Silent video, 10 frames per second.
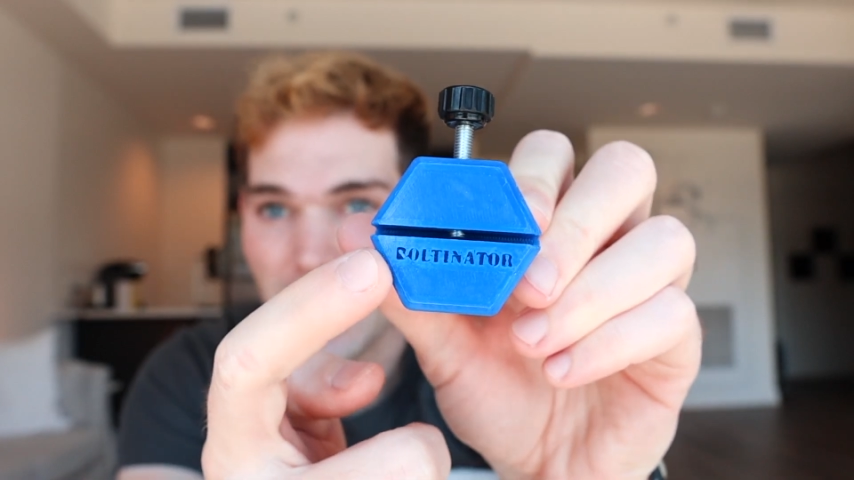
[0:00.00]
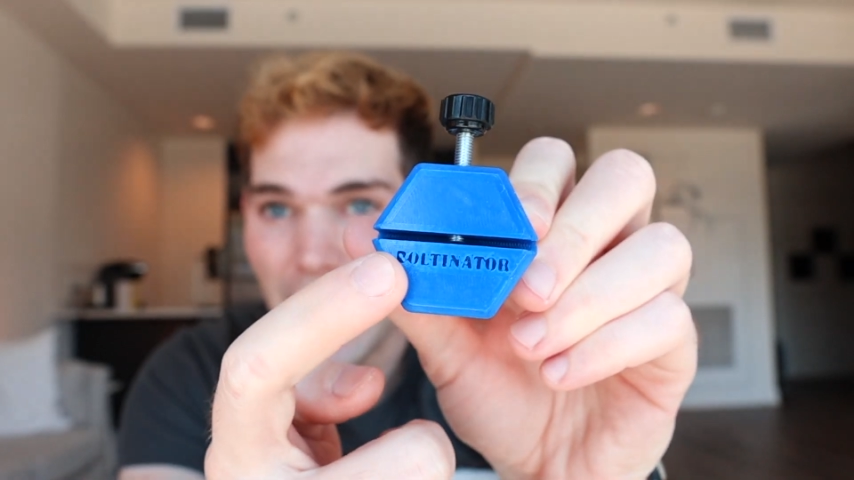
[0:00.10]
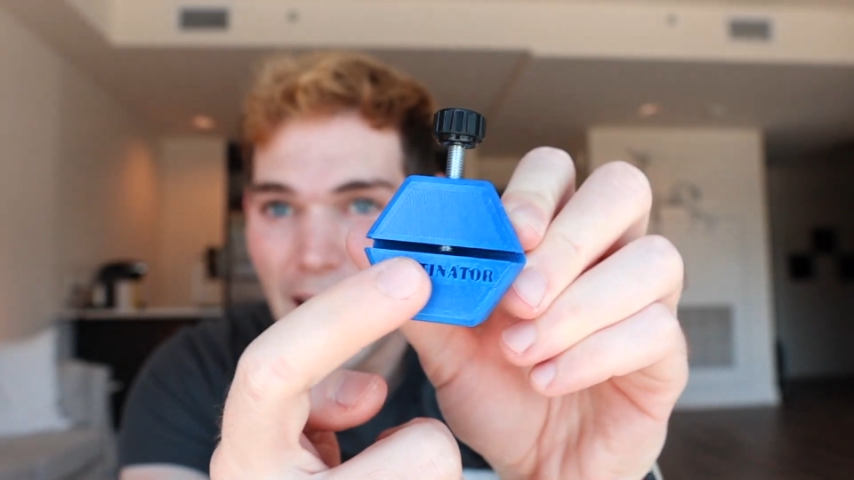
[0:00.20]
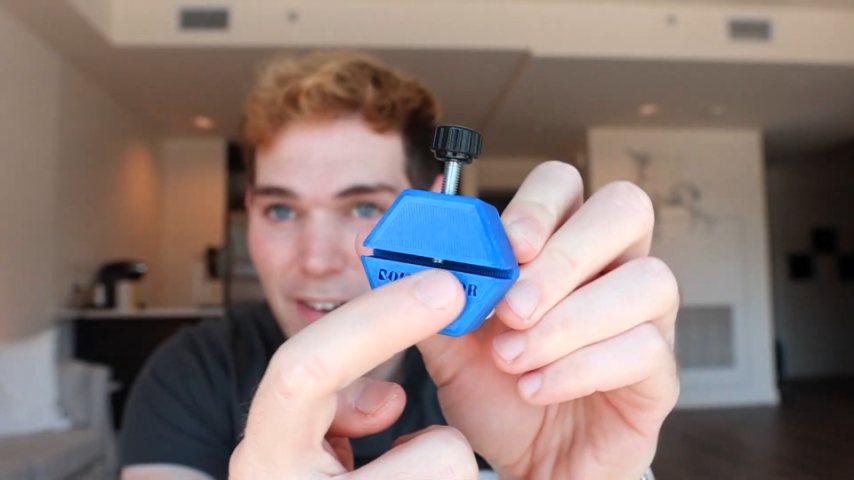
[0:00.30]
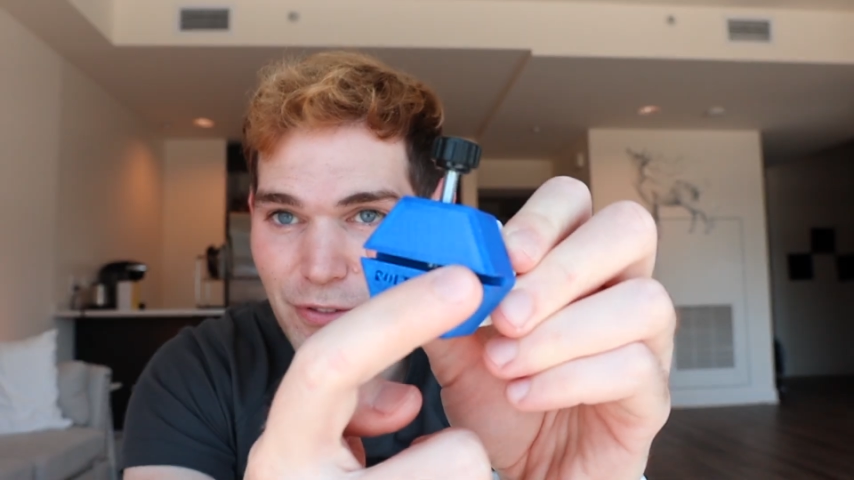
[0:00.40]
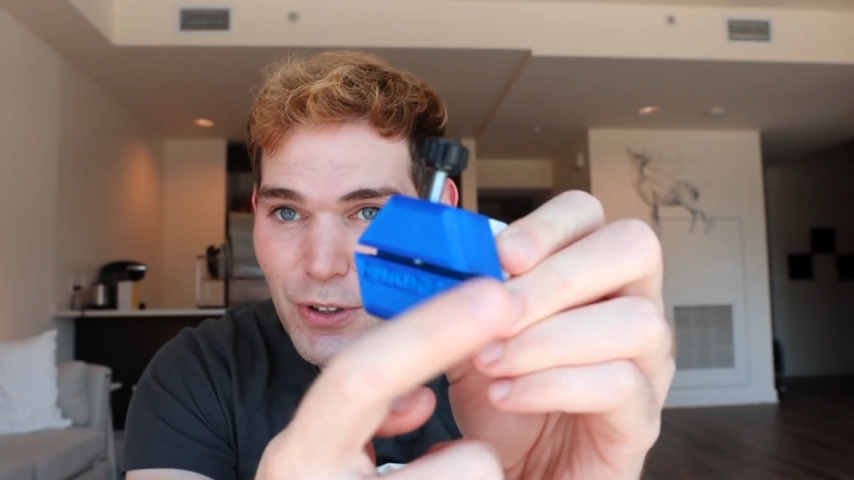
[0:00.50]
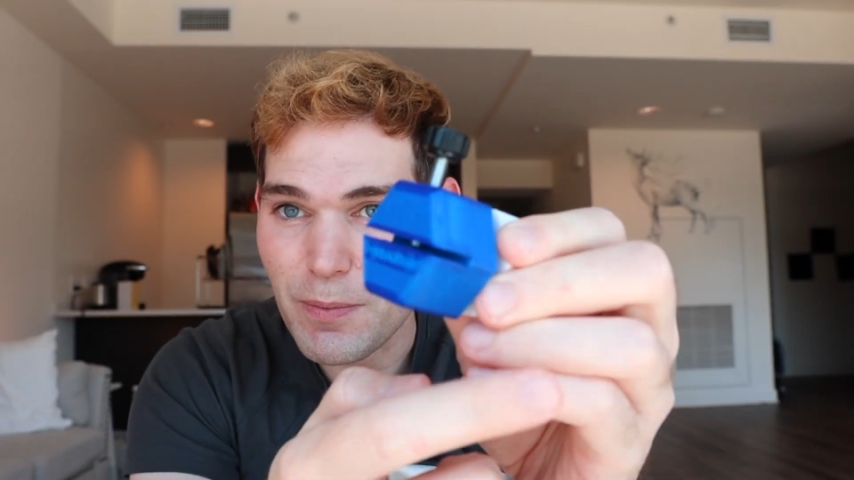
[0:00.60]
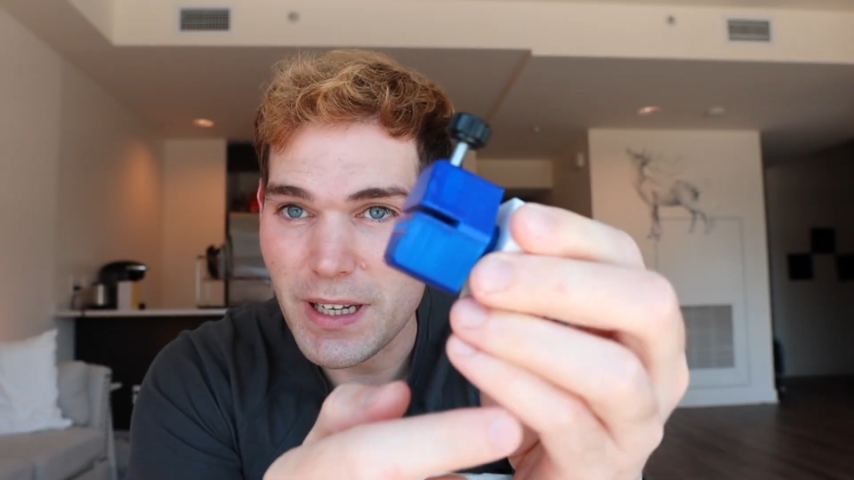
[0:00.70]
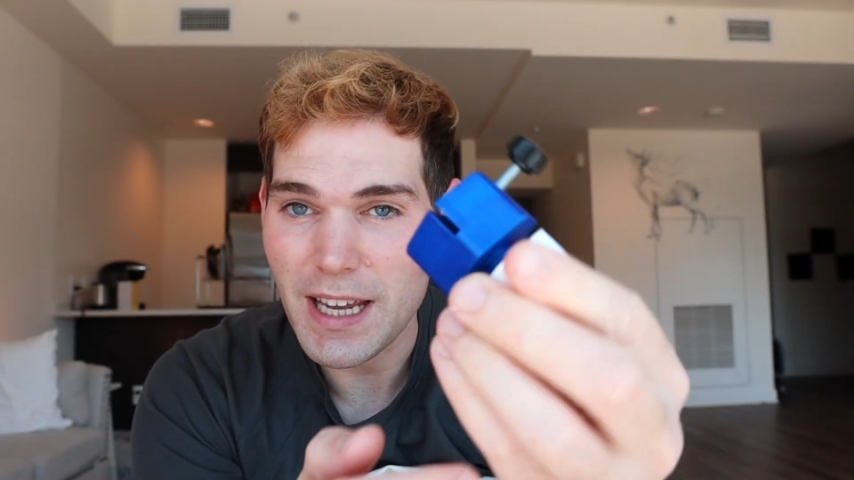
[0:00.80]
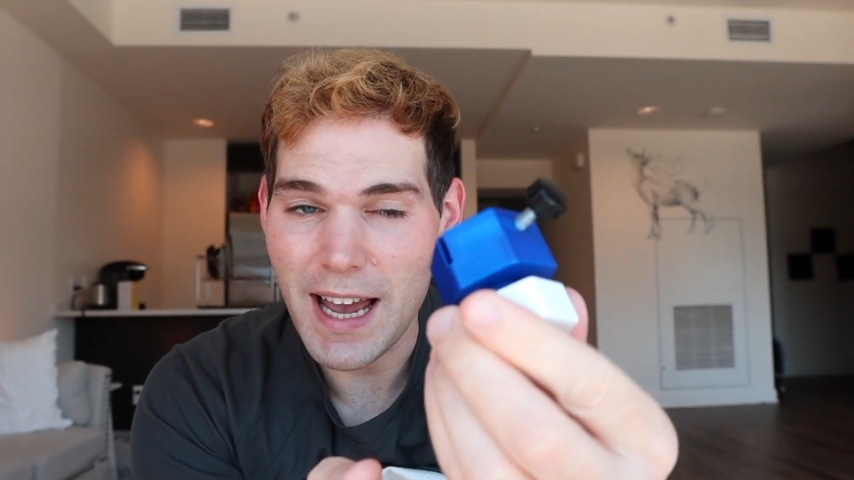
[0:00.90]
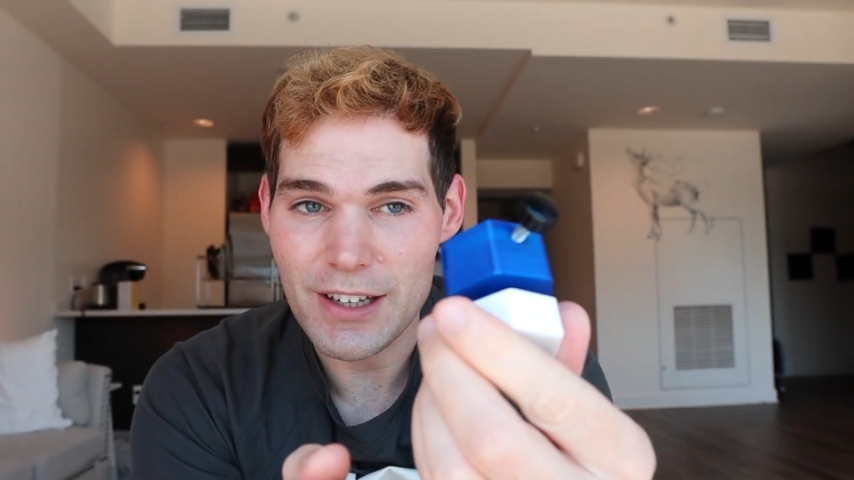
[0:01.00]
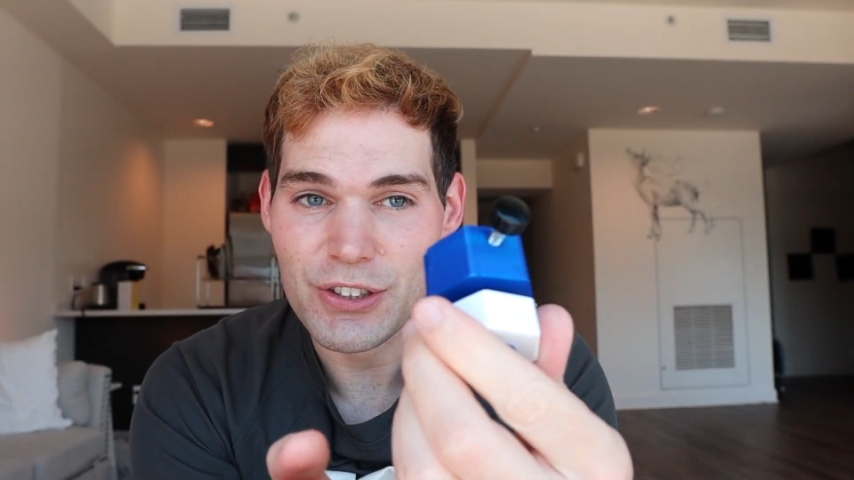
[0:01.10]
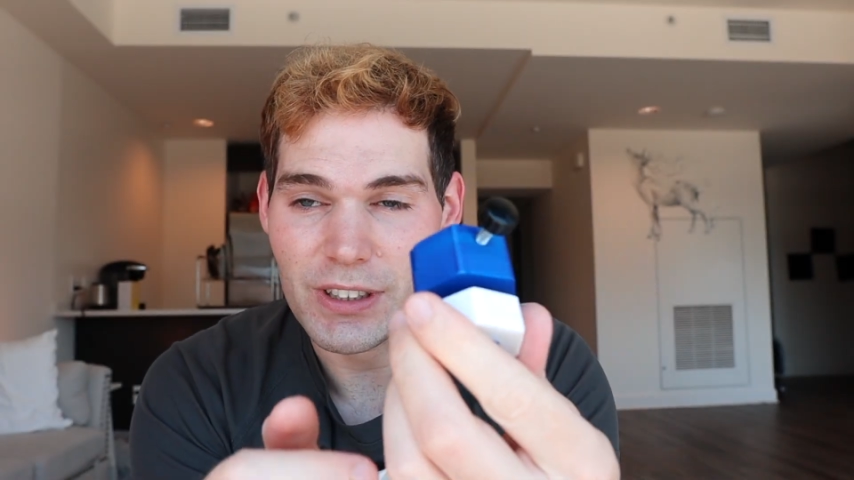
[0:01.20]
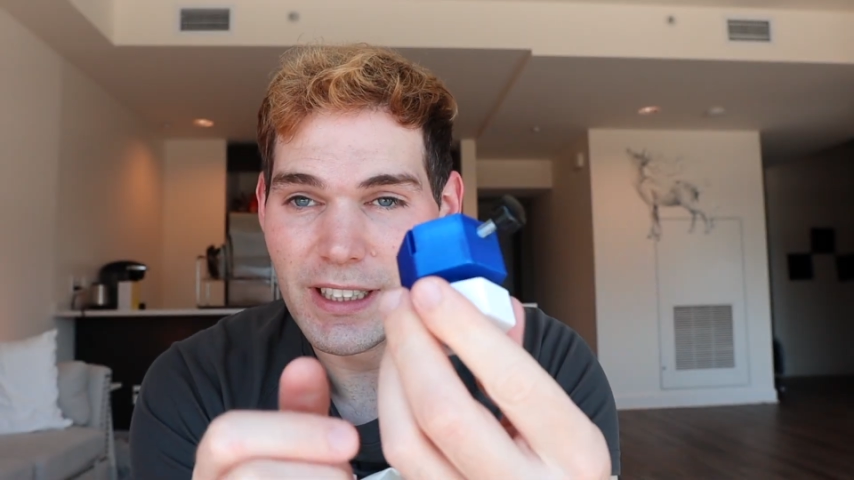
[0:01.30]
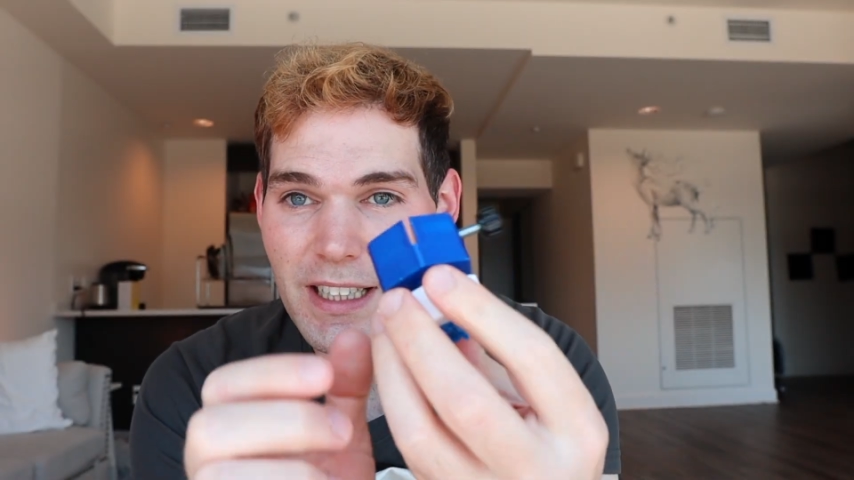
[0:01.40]
it after me,
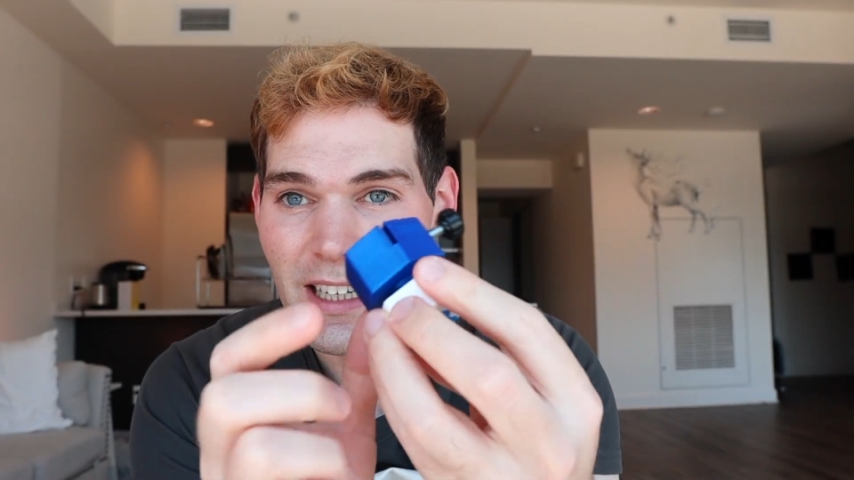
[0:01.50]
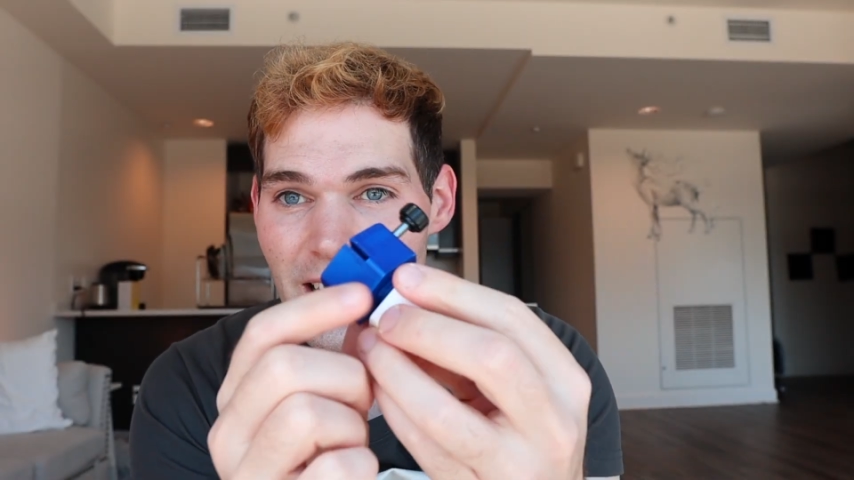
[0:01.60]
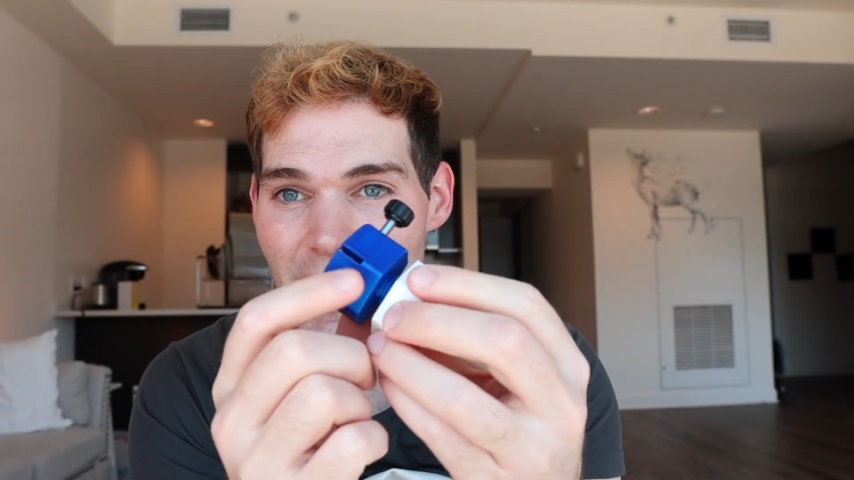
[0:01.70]
actually,